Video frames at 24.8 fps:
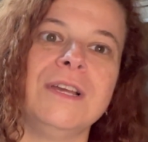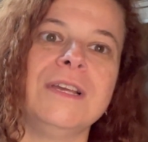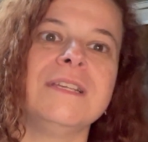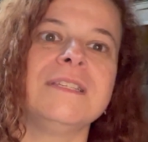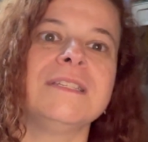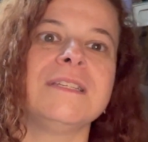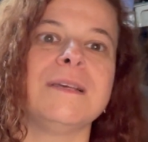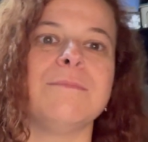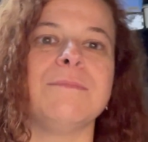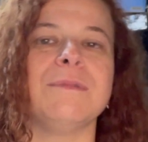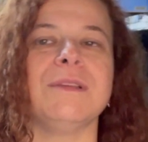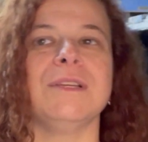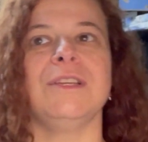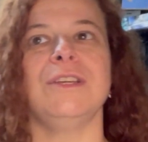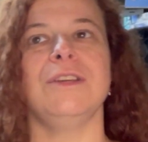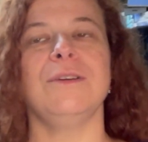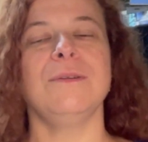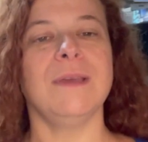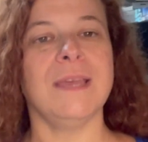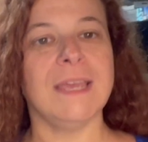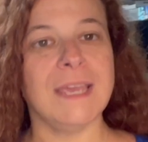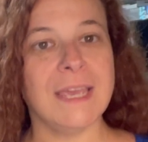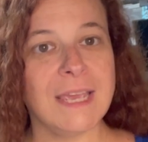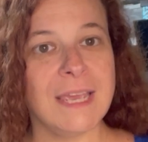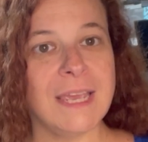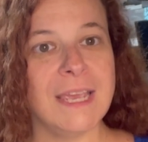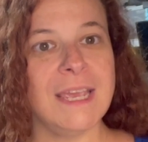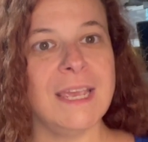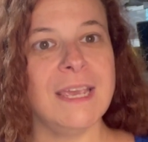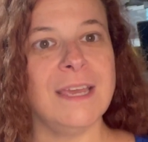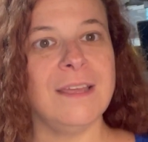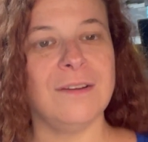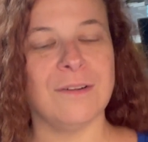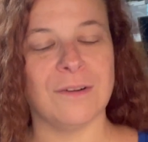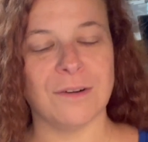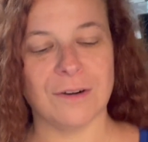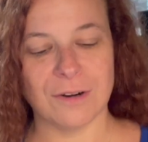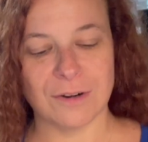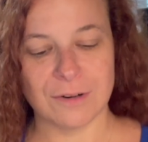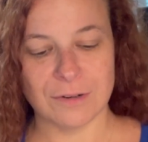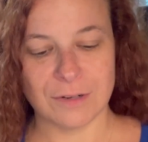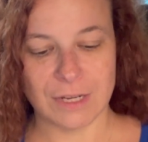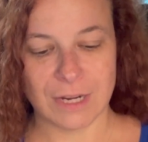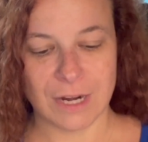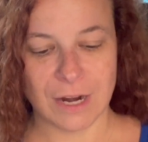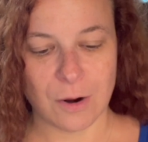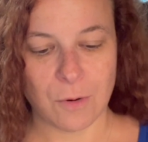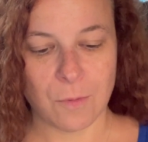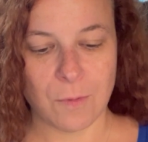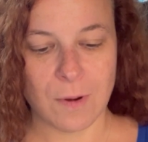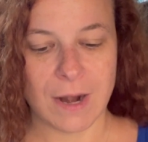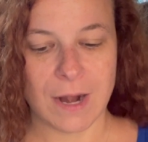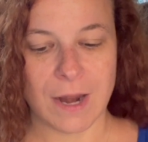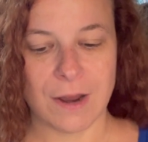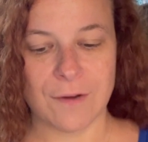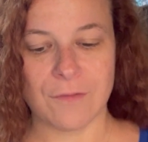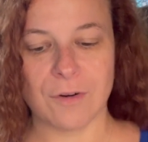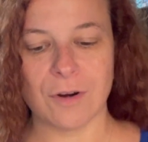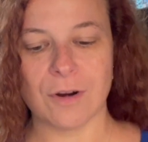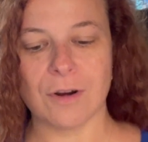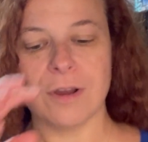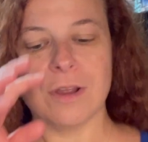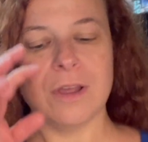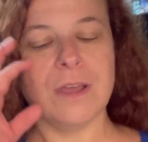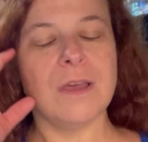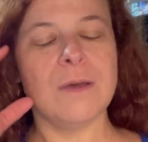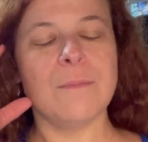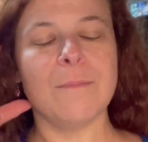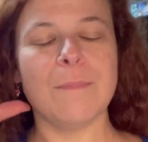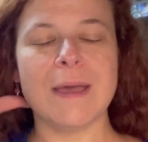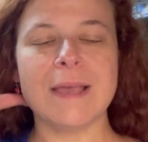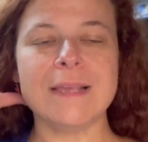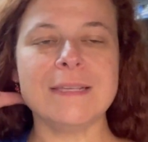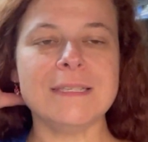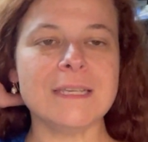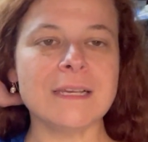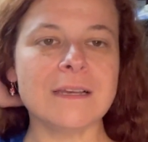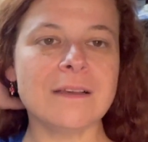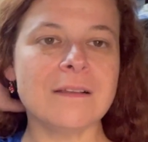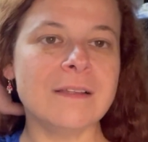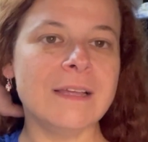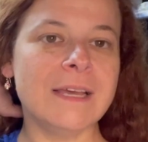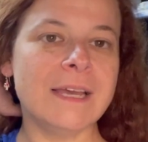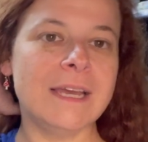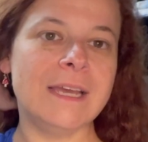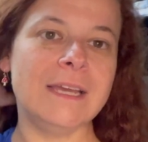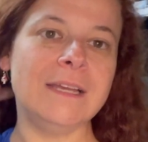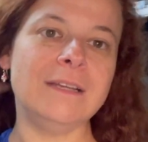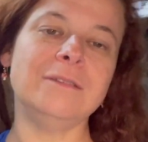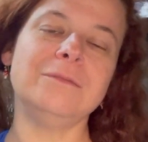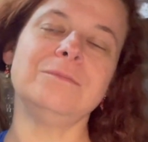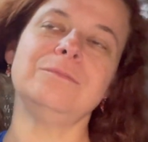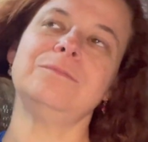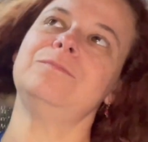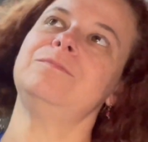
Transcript: something you eat or you know whatever basically